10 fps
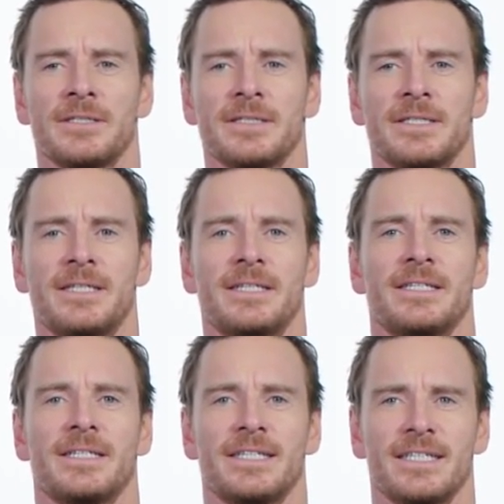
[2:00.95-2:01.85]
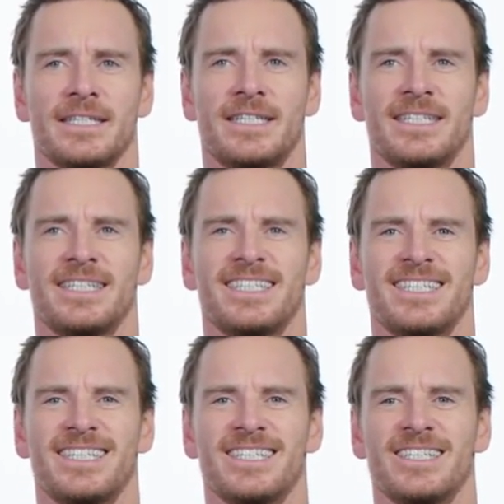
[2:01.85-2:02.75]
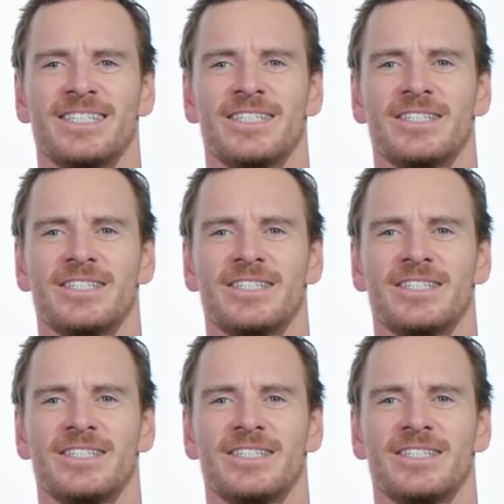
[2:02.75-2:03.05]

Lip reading: (silent)